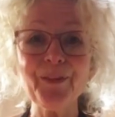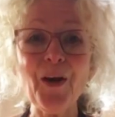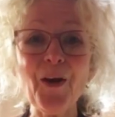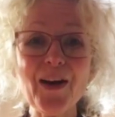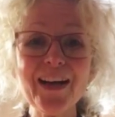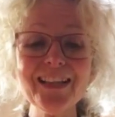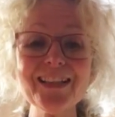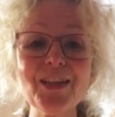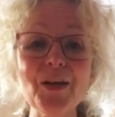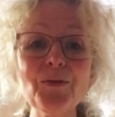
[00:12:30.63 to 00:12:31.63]
All right,
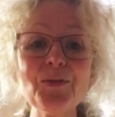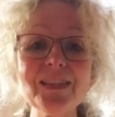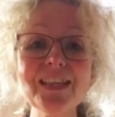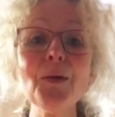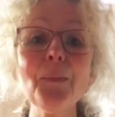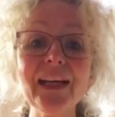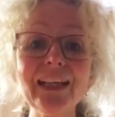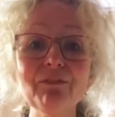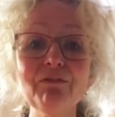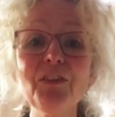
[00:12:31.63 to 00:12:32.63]
so see you
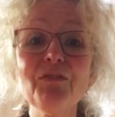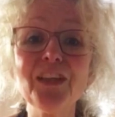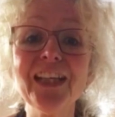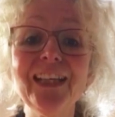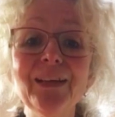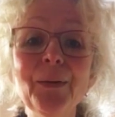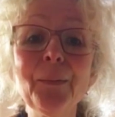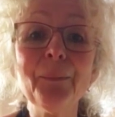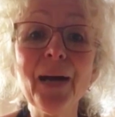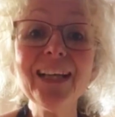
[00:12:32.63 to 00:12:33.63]
back in 15.
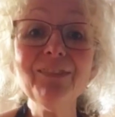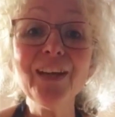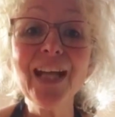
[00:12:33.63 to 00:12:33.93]
Bye for